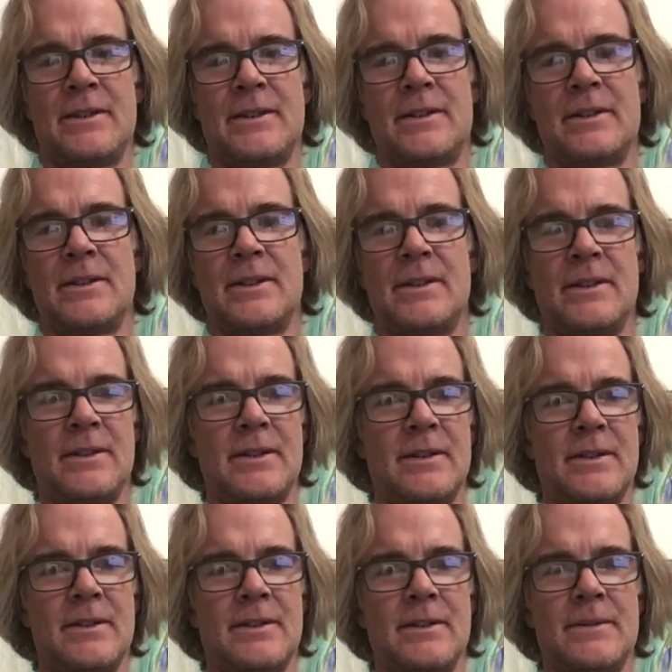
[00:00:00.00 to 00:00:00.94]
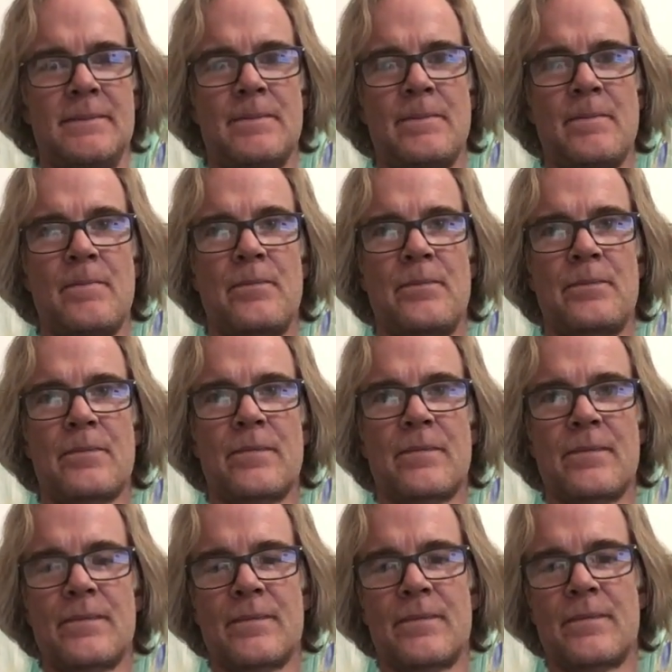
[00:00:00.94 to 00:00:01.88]

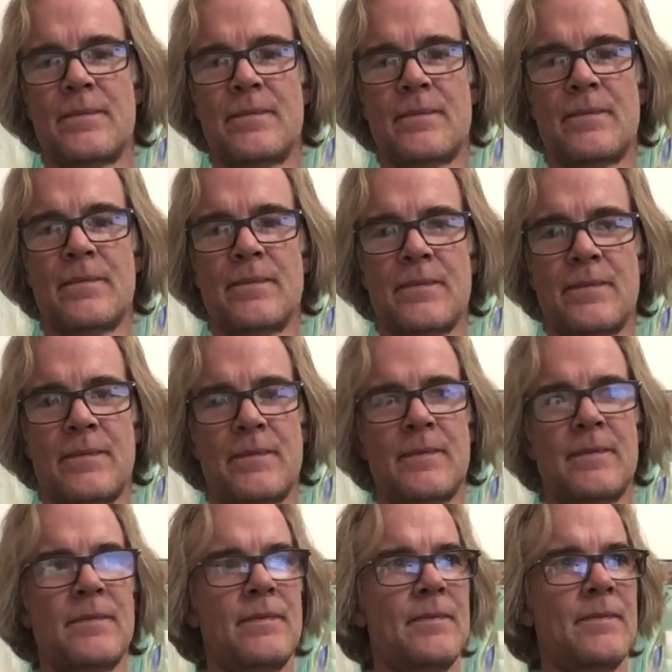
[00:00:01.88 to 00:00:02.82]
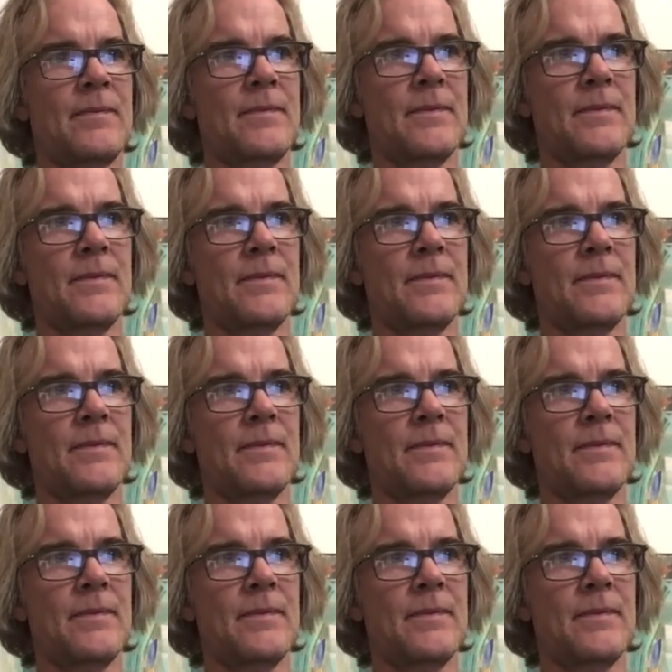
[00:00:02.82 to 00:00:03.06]
No one is speaking in this clip.